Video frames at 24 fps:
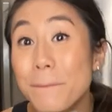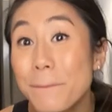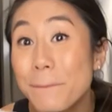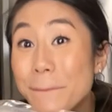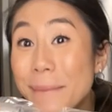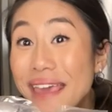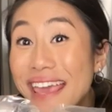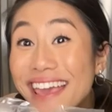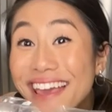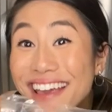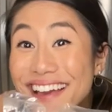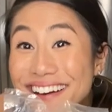
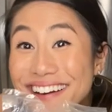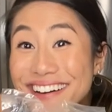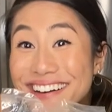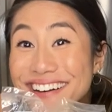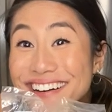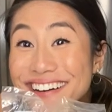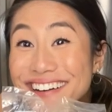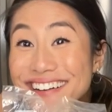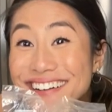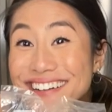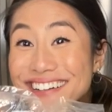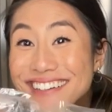
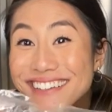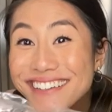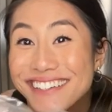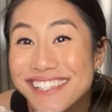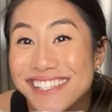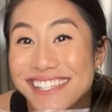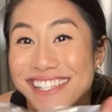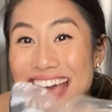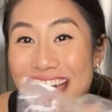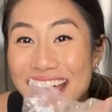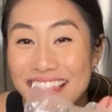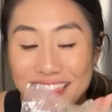
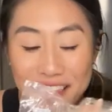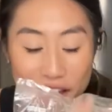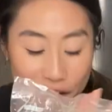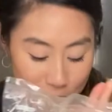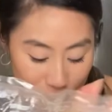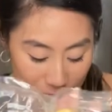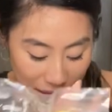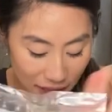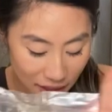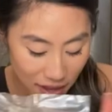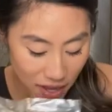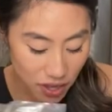Mangoes. I love
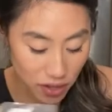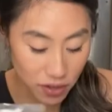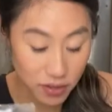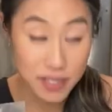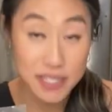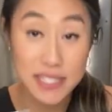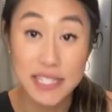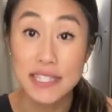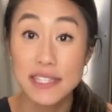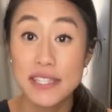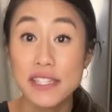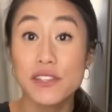
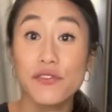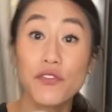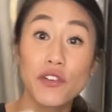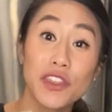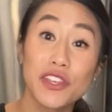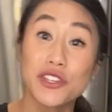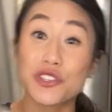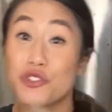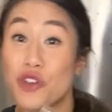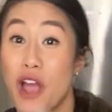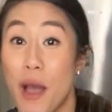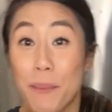mangoes. This is for the
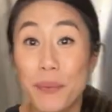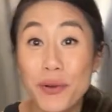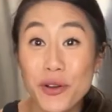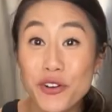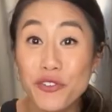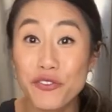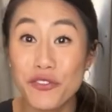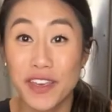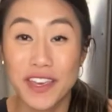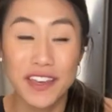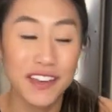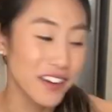tropical
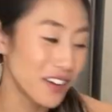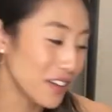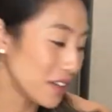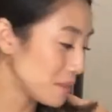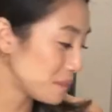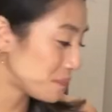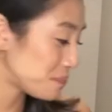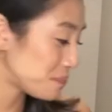feel.